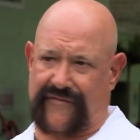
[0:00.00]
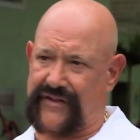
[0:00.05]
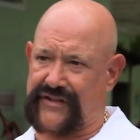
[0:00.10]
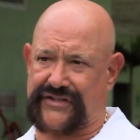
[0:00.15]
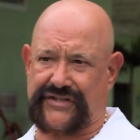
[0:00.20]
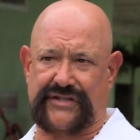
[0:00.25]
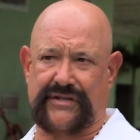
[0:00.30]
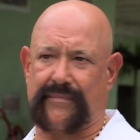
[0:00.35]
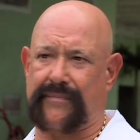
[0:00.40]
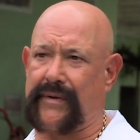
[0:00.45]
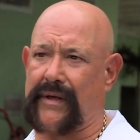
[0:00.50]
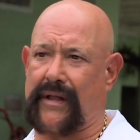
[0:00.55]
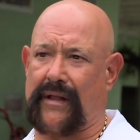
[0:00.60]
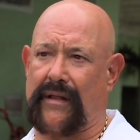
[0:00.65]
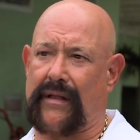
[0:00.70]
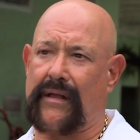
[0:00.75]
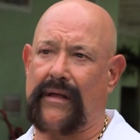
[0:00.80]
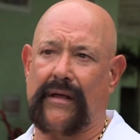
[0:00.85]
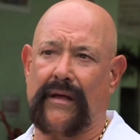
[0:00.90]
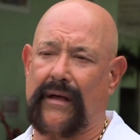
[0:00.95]
fits the bill.
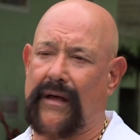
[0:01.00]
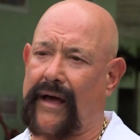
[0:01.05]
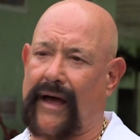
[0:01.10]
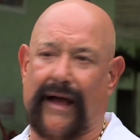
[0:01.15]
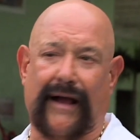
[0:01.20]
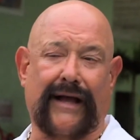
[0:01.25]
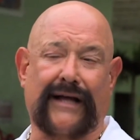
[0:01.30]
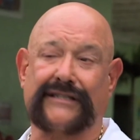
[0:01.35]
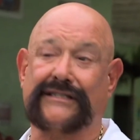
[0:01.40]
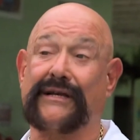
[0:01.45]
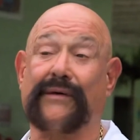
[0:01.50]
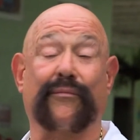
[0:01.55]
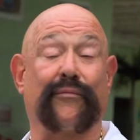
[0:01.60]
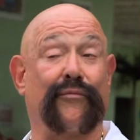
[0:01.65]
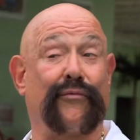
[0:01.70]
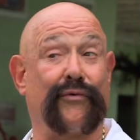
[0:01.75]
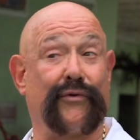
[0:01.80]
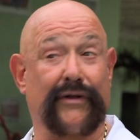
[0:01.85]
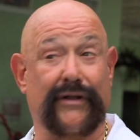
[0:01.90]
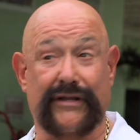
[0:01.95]
I got
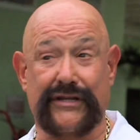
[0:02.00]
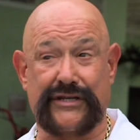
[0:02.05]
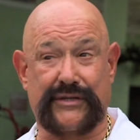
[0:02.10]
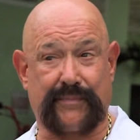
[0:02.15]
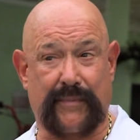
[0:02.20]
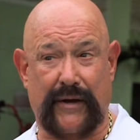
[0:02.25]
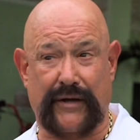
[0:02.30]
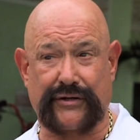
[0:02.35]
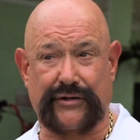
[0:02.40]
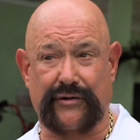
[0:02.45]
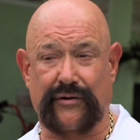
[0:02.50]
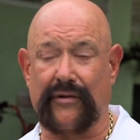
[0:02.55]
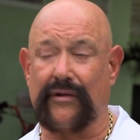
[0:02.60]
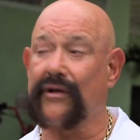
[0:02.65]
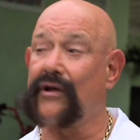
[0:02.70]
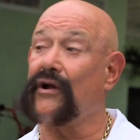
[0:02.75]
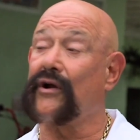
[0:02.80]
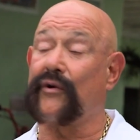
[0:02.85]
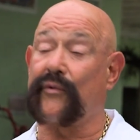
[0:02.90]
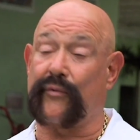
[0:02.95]
something really special,
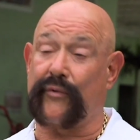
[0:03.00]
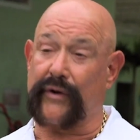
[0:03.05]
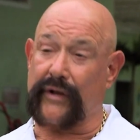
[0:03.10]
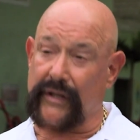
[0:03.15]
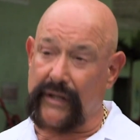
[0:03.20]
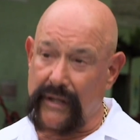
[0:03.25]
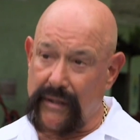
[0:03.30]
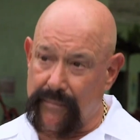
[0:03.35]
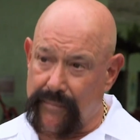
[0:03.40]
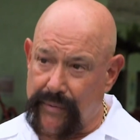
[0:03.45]
really